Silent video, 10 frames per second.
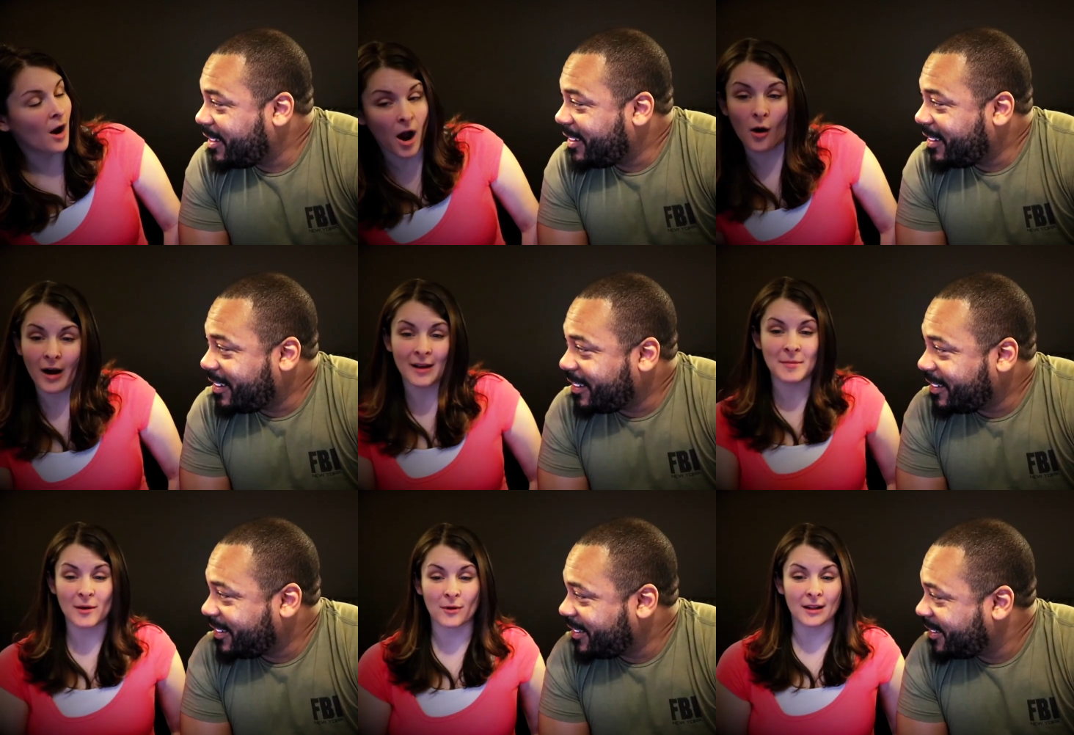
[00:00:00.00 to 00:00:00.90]
Speaker 1: Oh, I'd
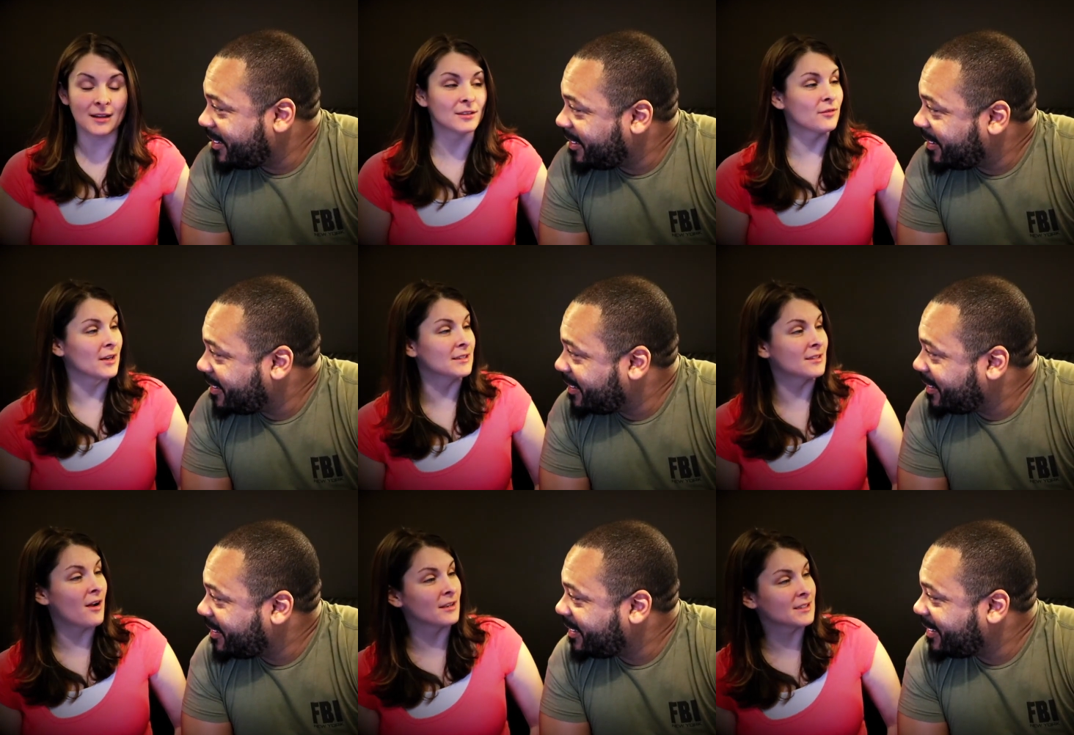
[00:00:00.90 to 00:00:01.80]
make one of these friggin'
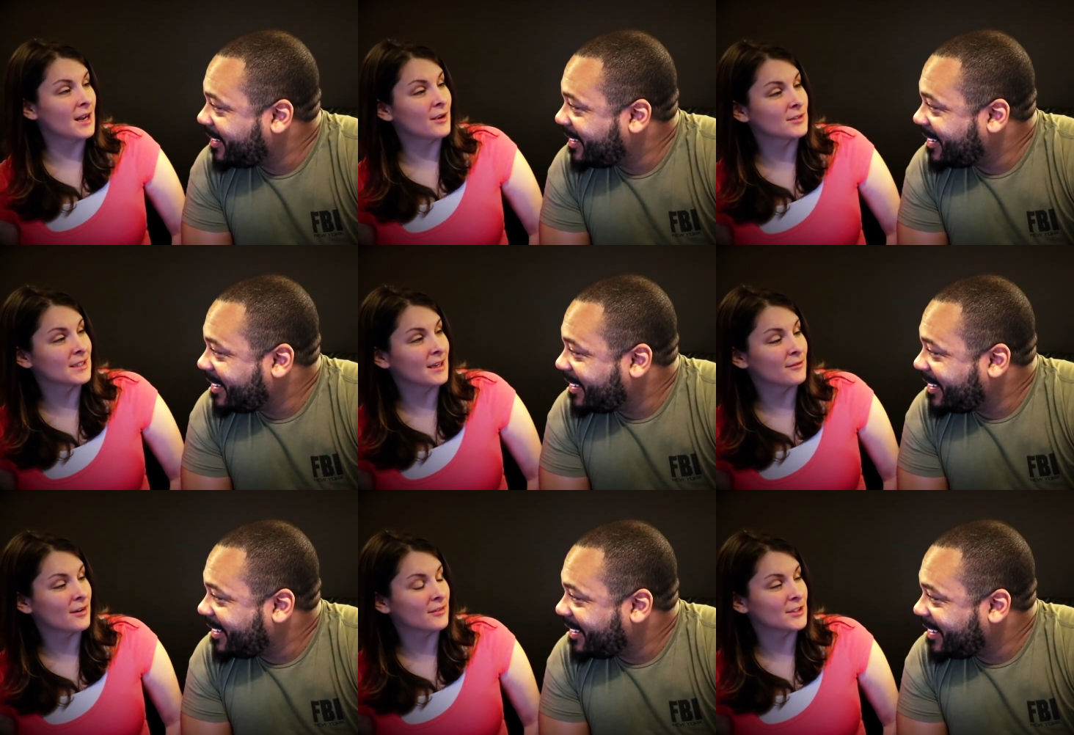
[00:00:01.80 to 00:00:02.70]
songs and I go singing in
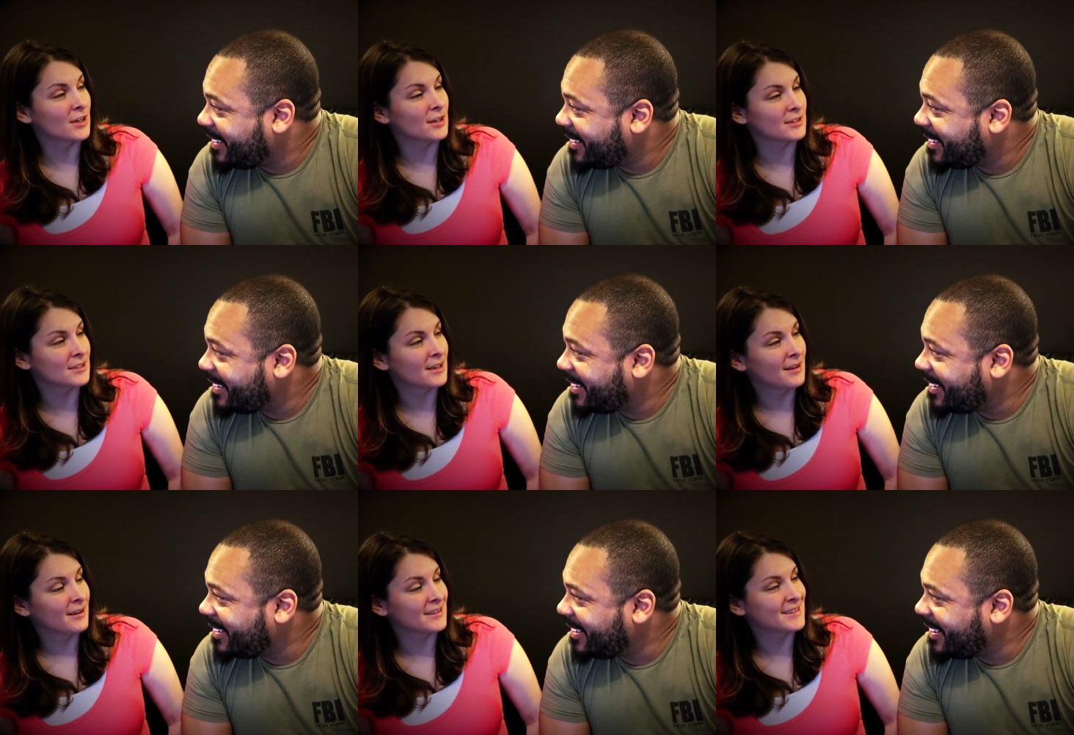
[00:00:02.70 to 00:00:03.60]
front of a church
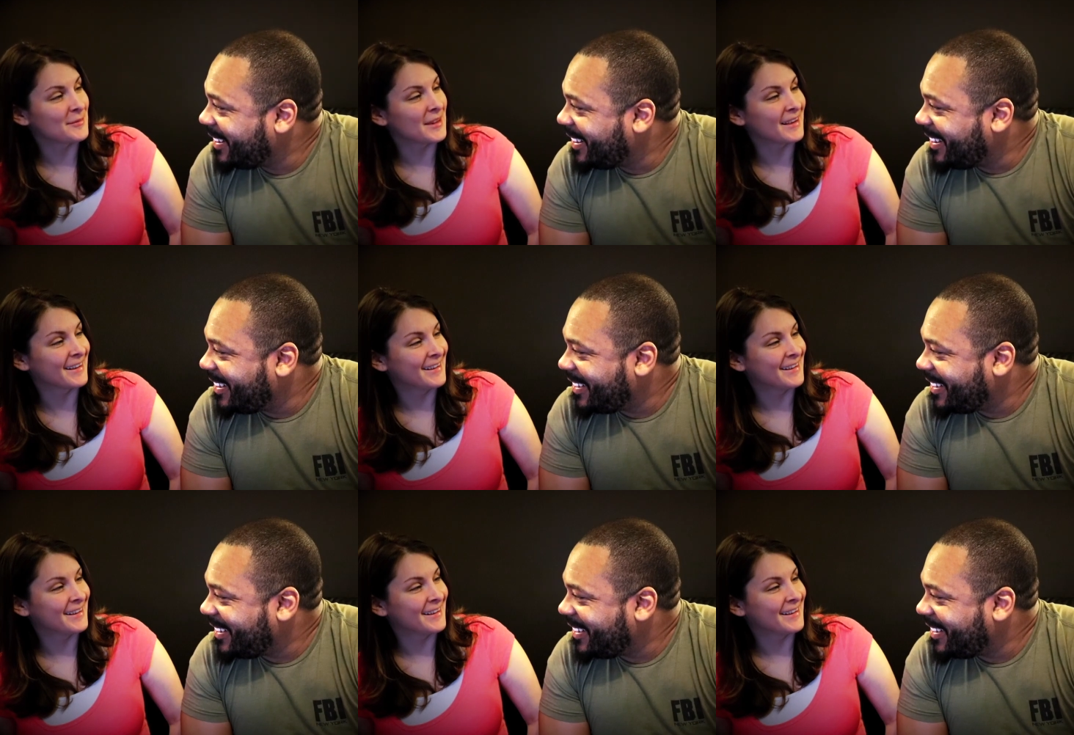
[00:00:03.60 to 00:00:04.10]
or something.